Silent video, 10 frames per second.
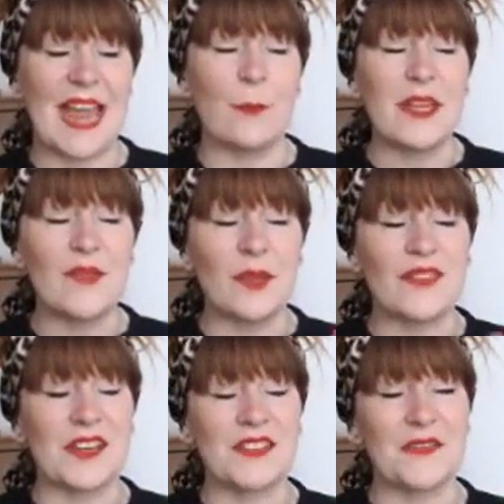And we sort of
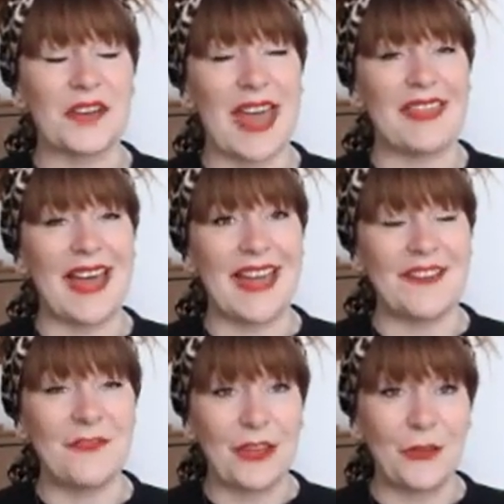start to forget that
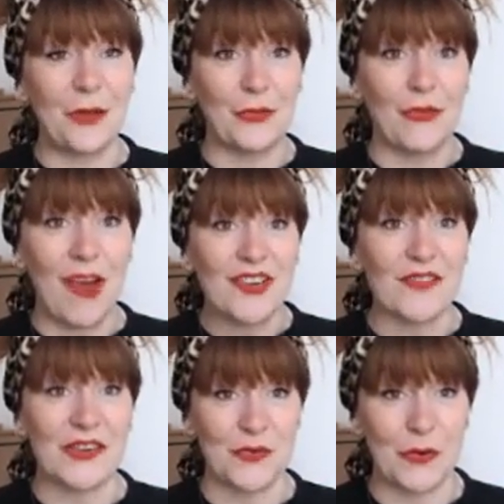feel-good
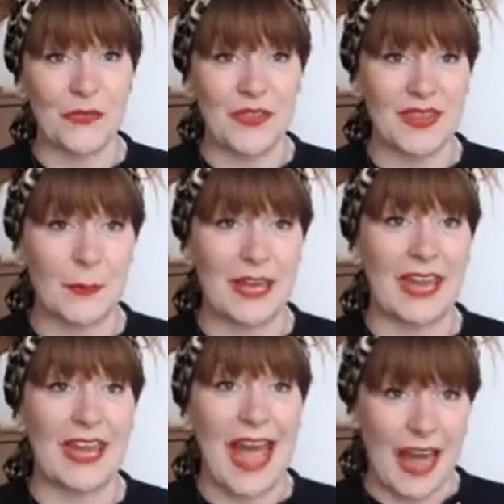rush of endorphins that we
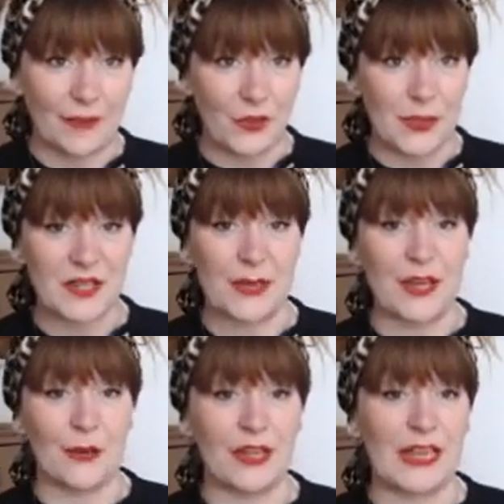get after we do a
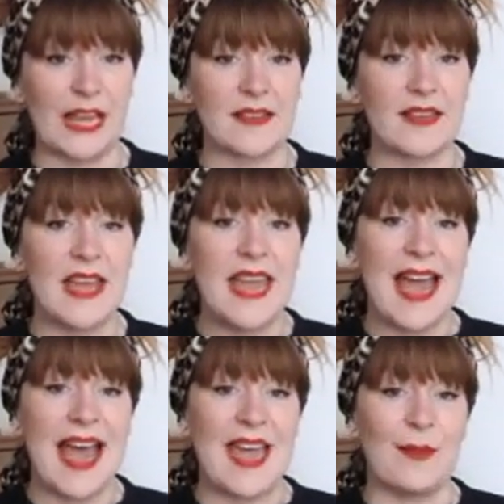yoga class.
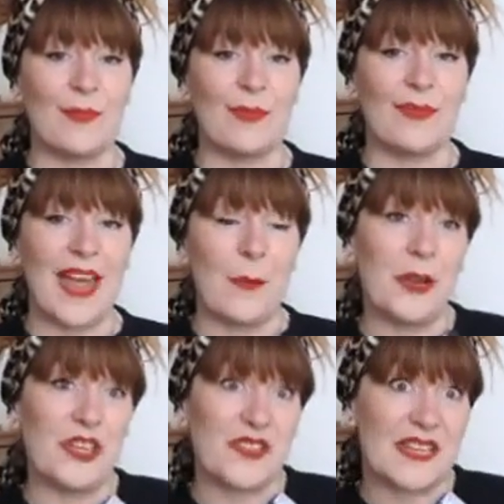And
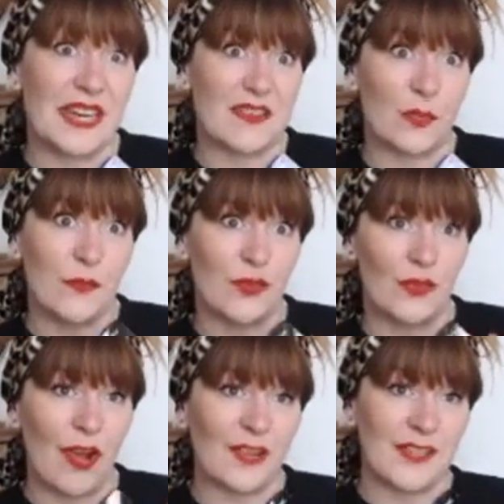we just get sort of
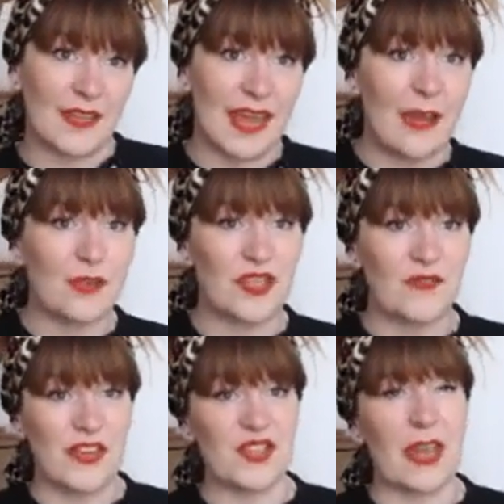drawn to the couch
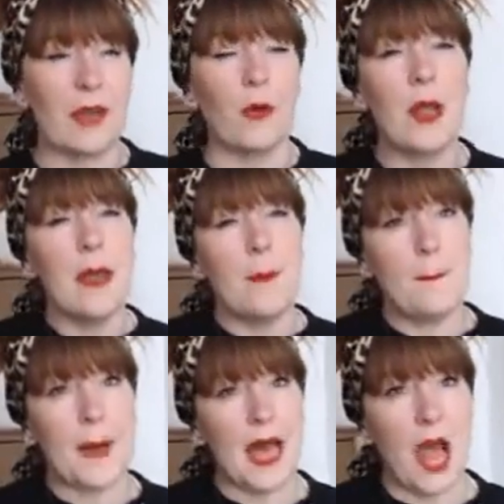and vegging out.
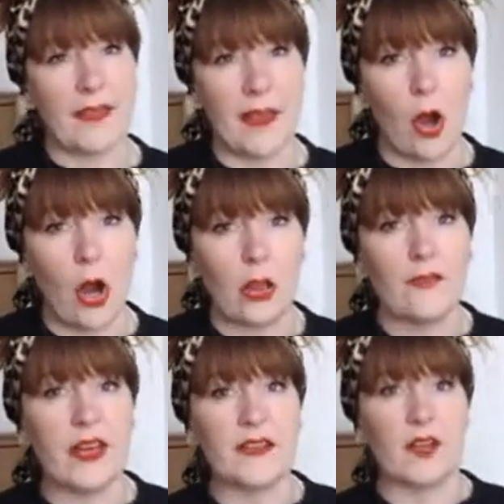But I think all
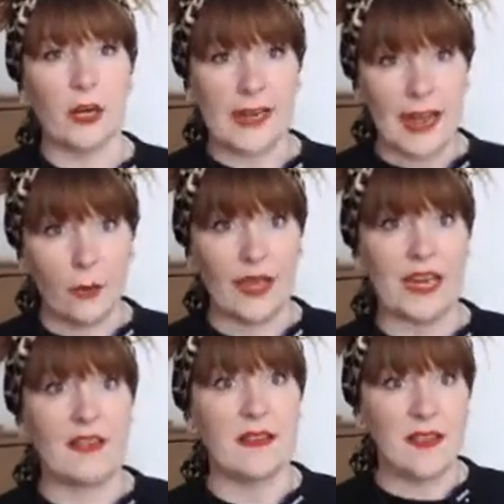of us are now
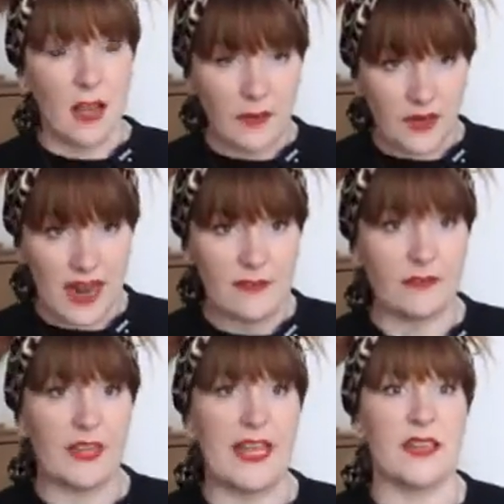getting this kind of
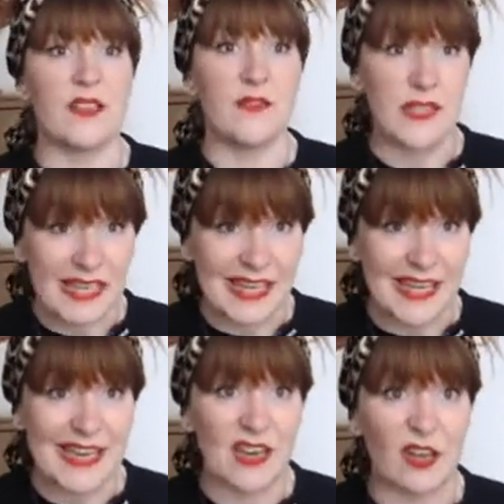Netflix
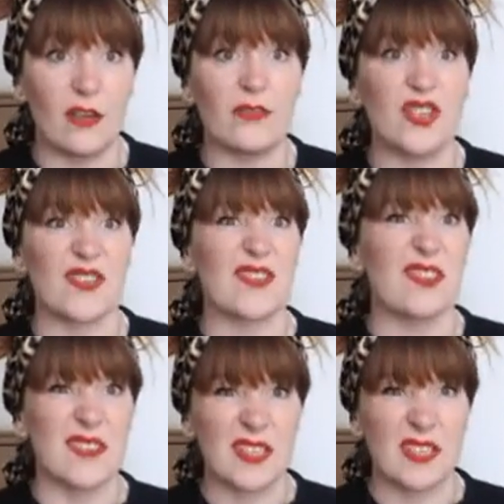fatigue of just
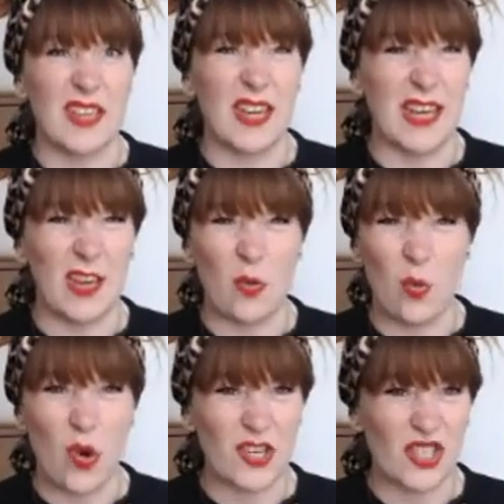constantly
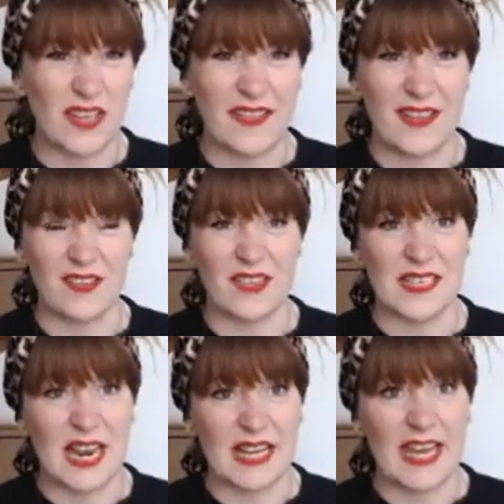watching things on the
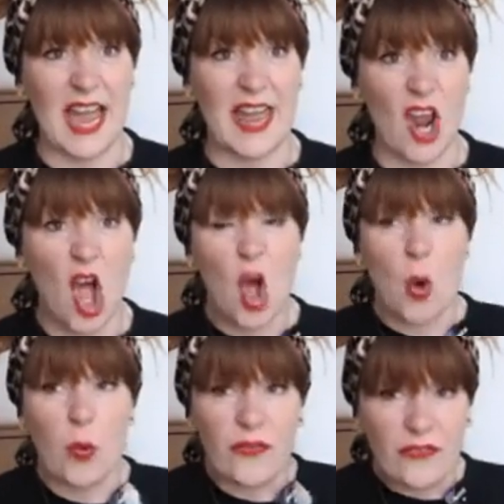telly. And
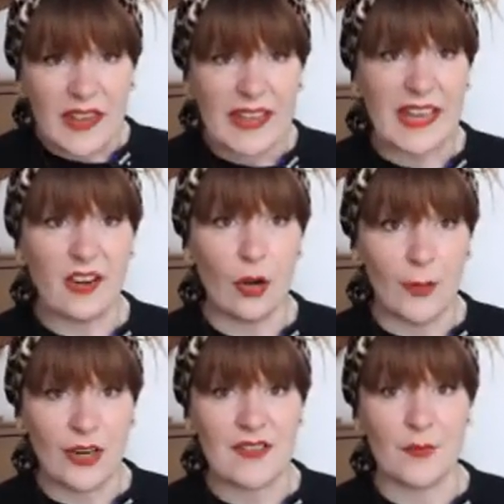we're feeling it in our
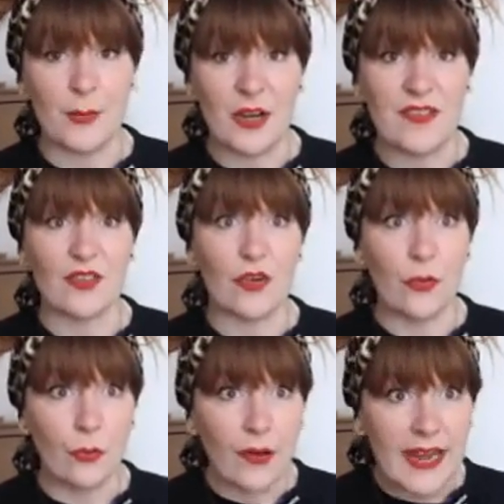bodies. Our bodies are
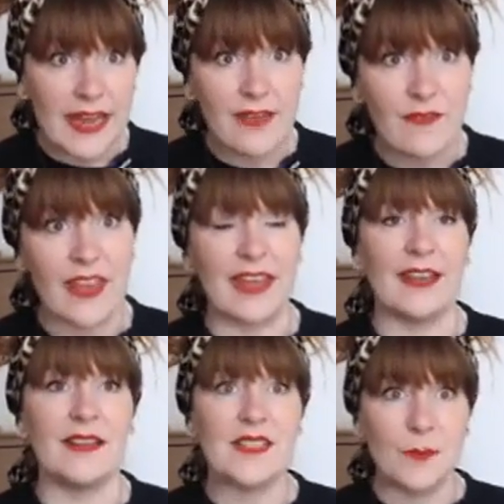
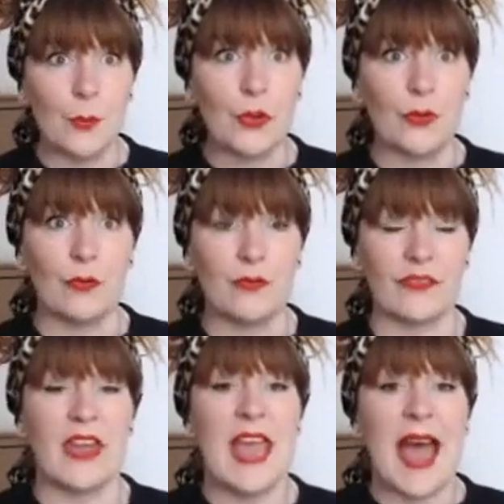craving to
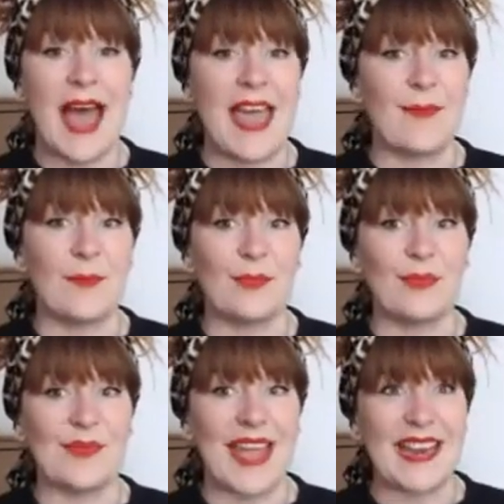move
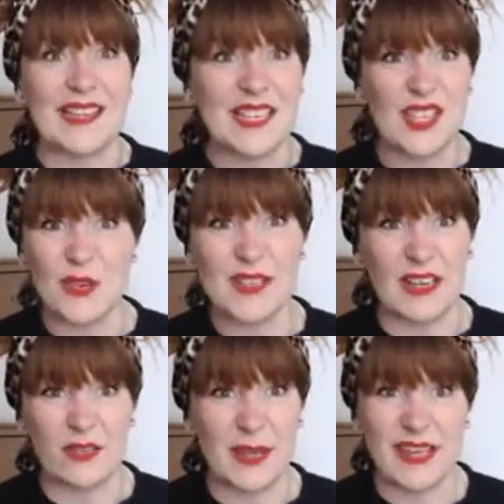and to do
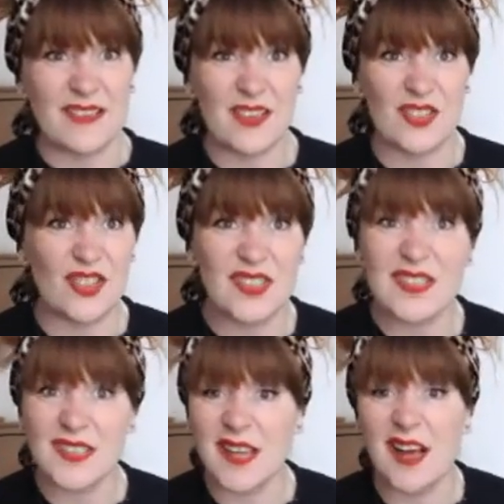stuff, because there's
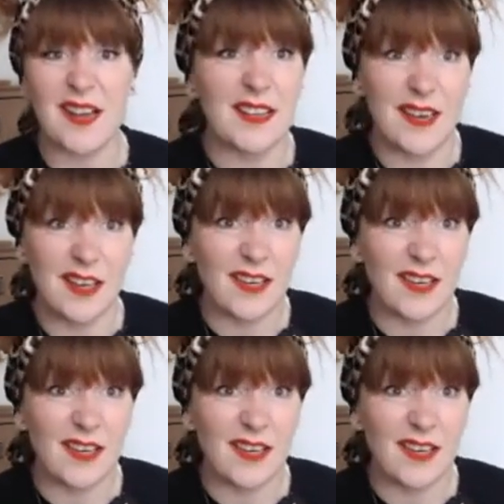just not